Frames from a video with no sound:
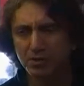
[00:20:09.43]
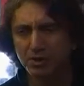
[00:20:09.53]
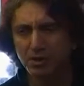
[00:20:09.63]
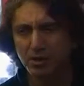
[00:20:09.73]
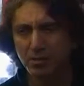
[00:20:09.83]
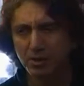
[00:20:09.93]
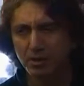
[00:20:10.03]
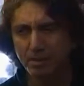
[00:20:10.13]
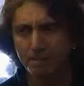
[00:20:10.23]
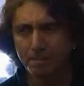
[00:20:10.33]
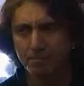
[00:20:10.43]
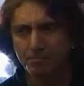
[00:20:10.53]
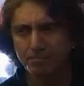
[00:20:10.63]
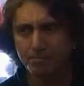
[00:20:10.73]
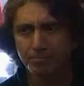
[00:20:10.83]
You were telling me.
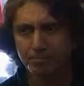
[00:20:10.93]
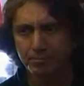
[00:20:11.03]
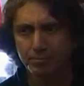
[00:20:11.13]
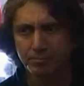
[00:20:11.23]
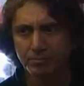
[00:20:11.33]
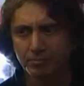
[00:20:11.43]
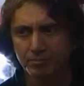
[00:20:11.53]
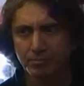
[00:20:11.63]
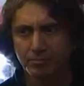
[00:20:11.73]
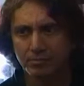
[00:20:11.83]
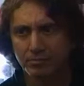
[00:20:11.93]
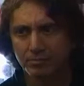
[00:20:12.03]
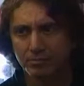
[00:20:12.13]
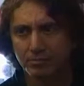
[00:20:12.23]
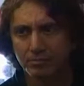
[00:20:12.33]
Melchior,
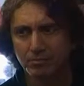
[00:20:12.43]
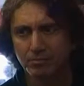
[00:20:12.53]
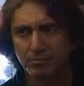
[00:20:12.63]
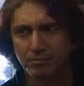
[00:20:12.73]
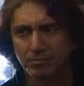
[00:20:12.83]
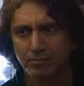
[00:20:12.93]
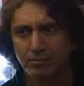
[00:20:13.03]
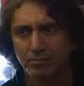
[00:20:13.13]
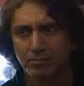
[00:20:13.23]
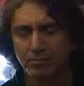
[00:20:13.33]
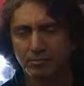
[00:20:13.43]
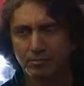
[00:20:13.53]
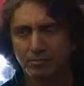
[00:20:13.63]
Caspar,